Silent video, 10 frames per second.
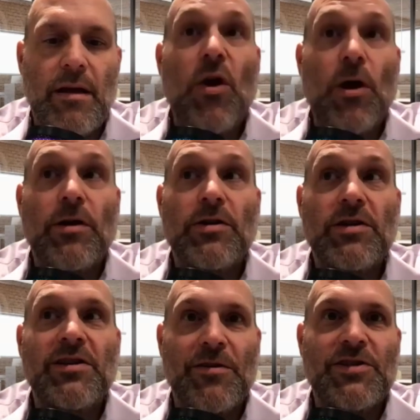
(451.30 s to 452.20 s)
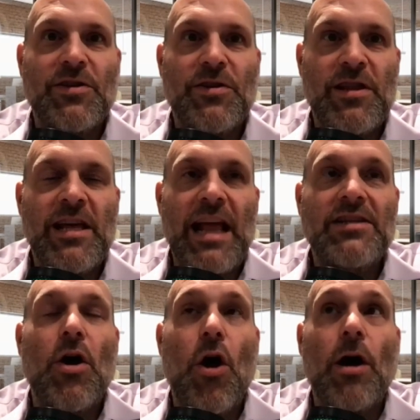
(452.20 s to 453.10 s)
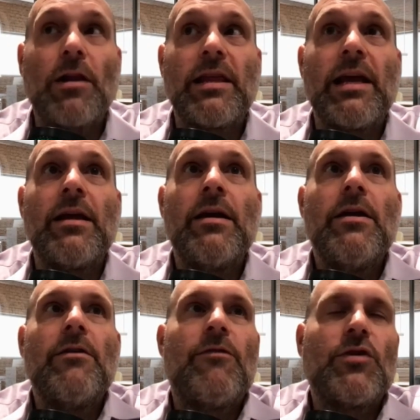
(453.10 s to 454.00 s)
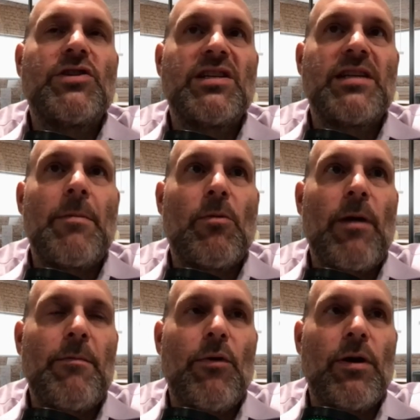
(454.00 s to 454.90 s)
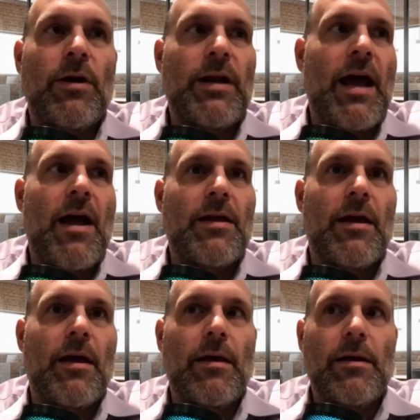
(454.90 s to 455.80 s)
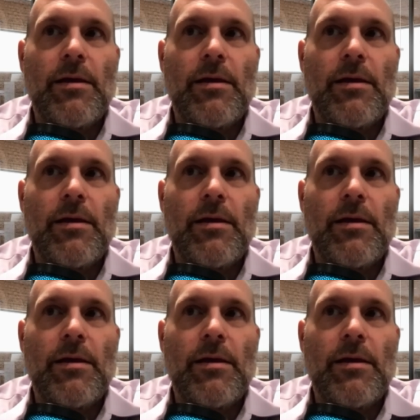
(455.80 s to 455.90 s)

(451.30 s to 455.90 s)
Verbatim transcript: harder? So you think that's a hard thing versus I'm going to write a book on how to,